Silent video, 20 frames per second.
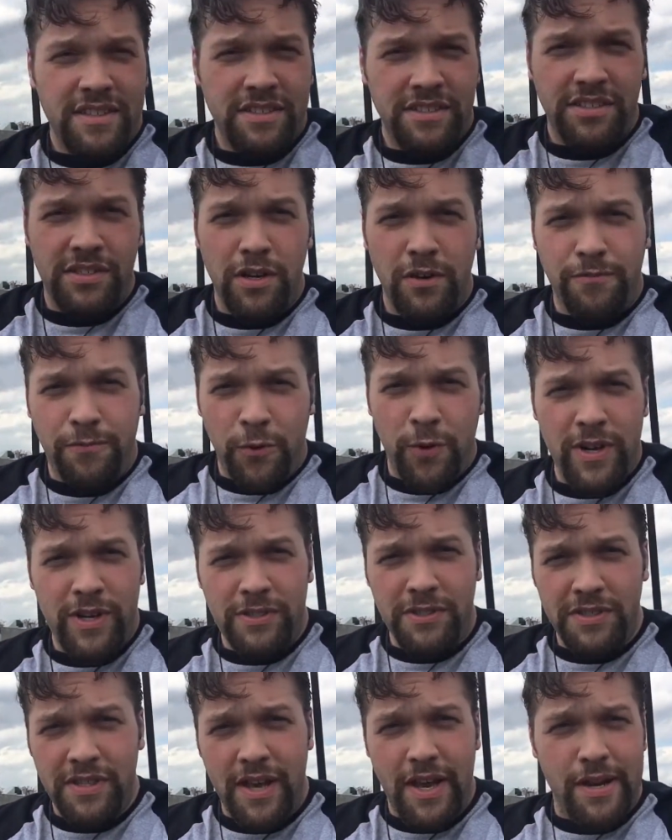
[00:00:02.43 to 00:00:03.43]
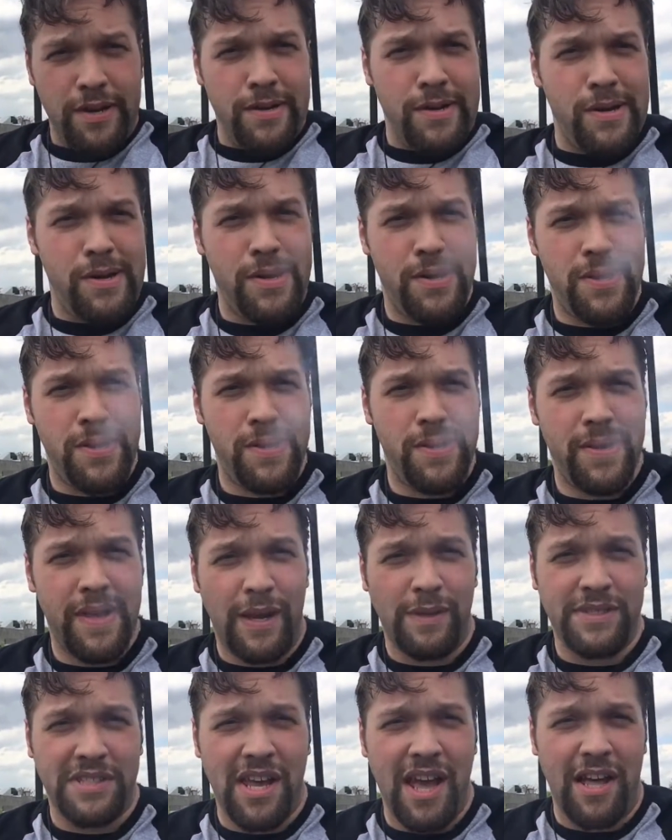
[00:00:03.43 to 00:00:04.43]
So four years later,
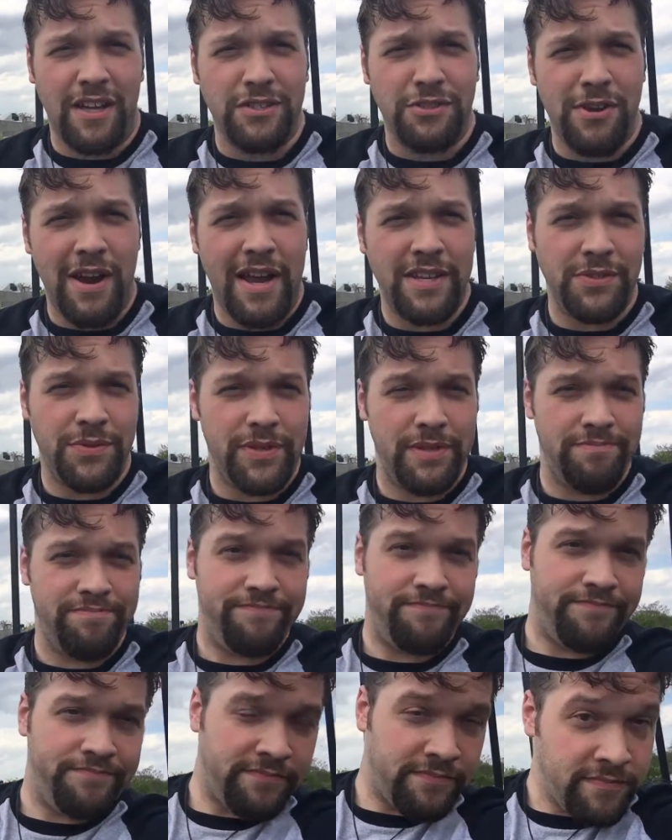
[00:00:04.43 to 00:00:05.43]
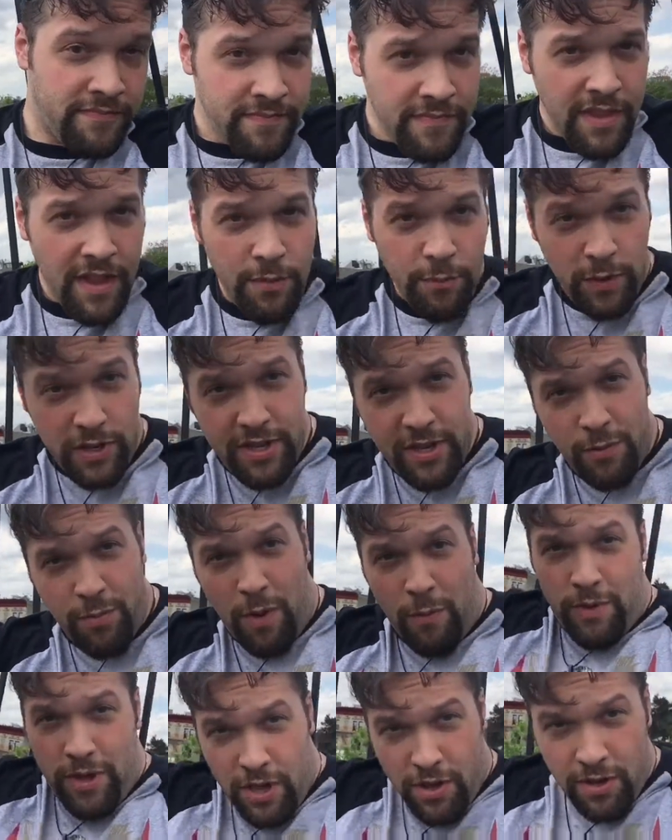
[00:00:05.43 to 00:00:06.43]
I was a college graduate. We did what we